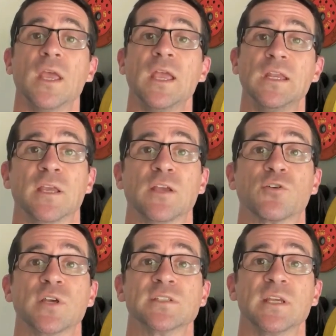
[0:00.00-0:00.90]
in
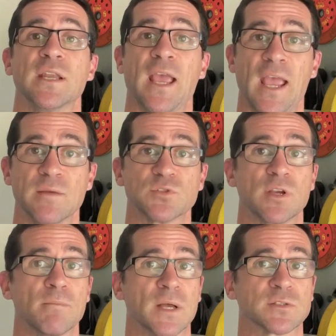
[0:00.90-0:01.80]
increasing
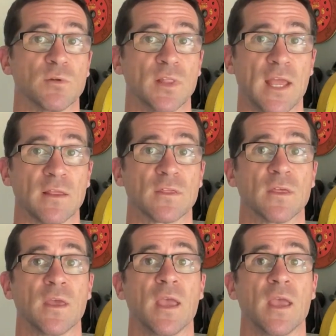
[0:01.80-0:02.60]
hamstring muscle length